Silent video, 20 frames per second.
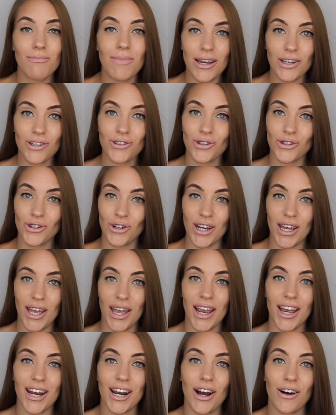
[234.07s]
Make sure you're
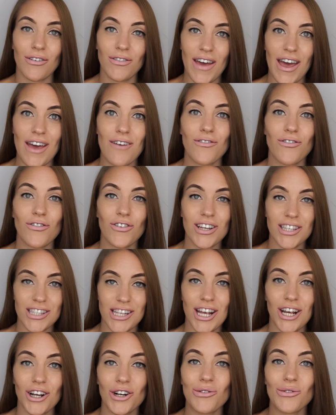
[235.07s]
hitting enough every
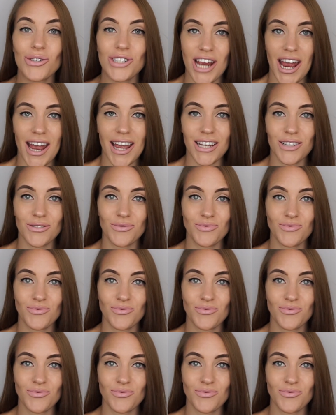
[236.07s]
single day.